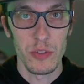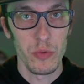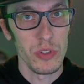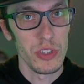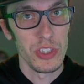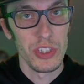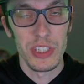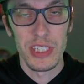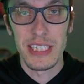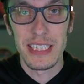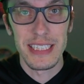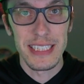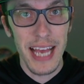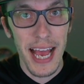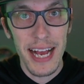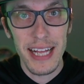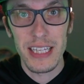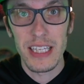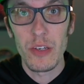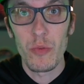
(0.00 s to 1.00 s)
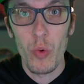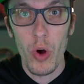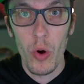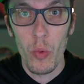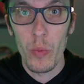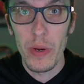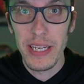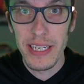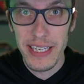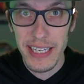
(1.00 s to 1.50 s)
which is exactly what
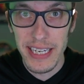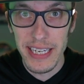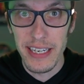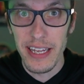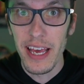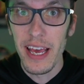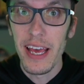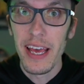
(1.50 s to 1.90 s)
we need.